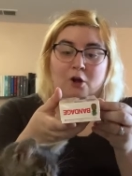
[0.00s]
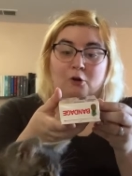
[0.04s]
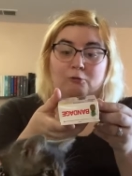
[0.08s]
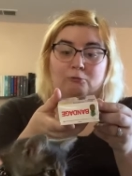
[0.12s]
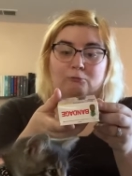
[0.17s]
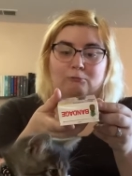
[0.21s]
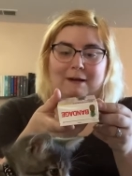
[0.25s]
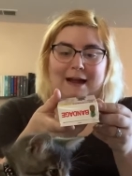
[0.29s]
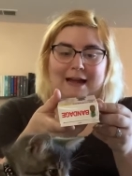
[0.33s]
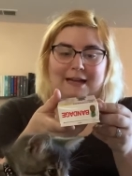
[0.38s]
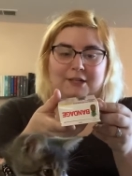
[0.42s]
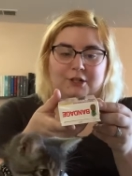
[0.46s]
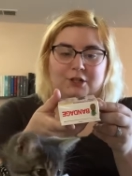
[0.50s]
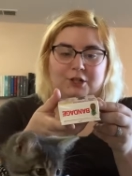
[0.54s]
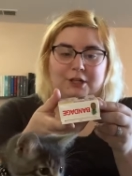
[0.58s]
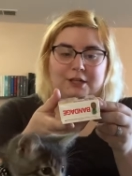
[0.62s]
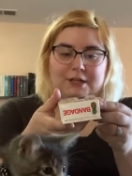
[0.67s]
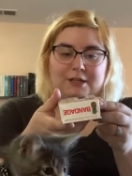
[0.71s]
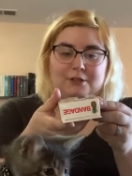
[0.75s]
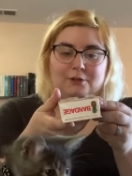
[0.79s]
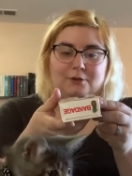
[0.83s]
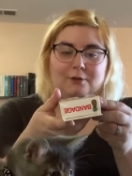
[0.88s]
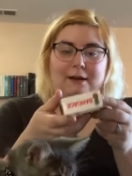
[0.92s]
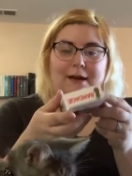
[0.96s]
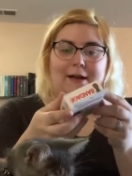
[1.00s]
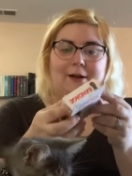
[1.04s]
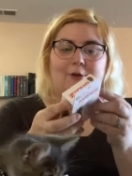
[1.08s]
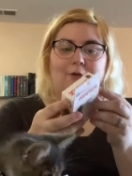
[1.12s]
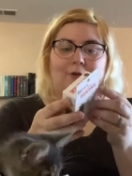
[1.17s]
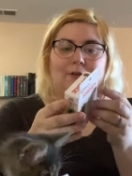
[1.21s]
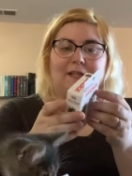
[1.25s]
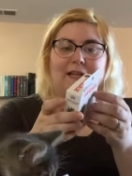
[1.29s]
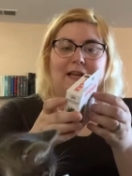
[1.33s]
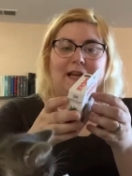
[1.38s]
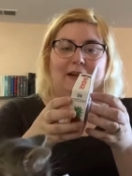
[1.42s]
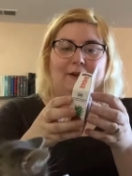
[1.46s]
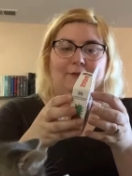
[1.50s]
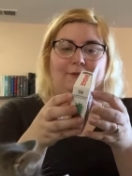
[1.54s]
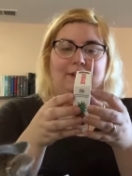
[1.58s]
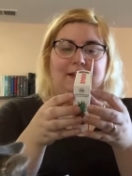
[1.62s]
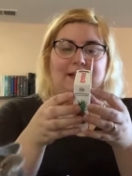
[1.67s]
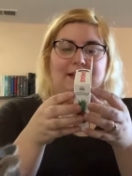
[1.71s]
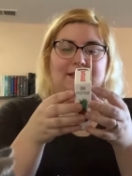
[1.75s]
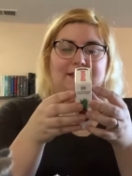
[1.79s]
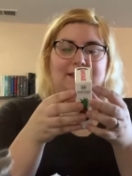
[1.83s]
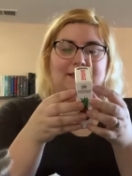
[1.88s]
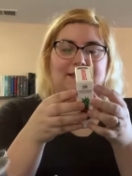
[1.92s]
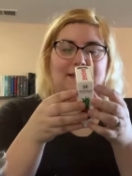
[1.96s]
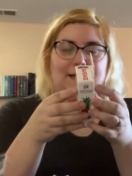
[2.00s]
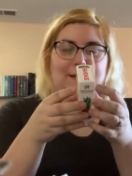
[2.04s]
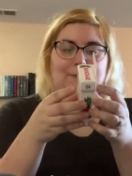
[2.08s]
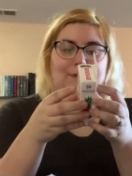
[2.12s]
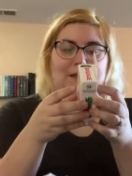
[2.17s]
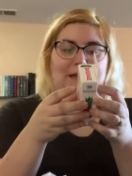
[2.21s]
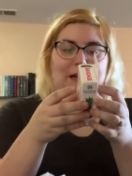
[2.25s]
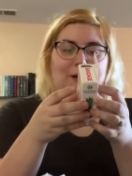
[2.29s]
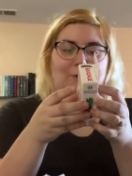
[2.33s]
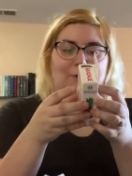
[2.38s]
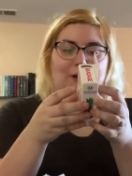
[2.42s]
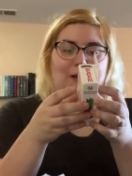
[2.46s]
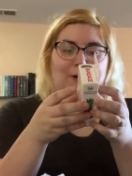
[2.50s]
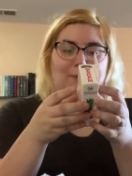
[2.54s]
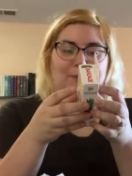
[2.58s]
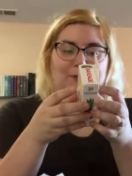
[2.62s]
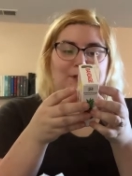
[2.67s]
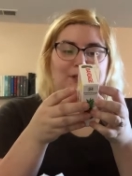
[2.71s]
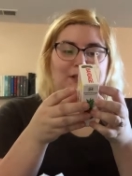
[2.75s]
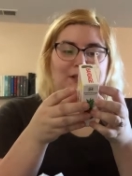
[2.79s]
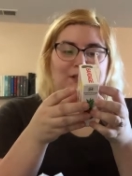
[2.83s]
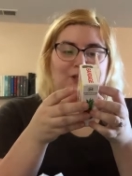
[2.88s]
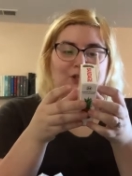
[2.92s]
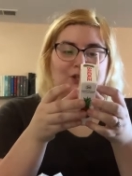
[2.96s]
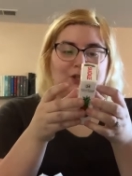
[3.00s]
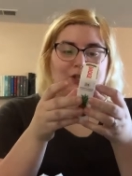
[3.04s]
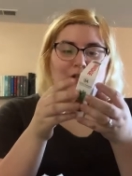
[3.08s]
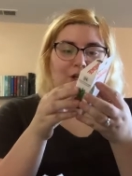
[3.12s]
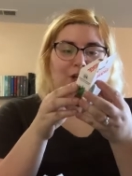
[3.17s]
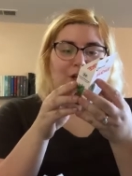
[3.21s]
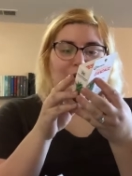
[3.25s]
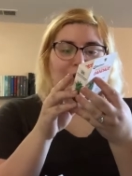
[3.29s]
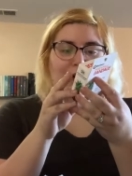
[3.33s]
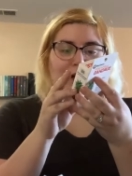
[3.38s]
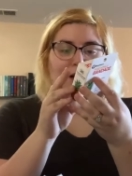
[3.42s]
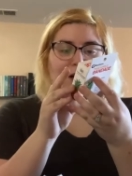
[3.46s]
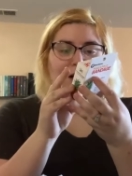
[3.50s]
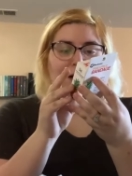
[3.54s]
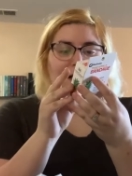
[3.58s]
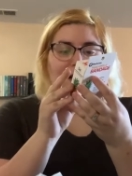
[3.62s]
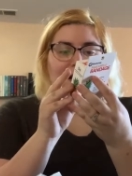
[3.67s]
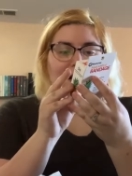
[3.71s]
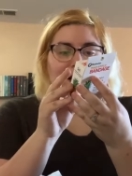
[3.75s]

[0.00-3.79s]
rashes or I go into anaphylaxis. I'm not 100% sure.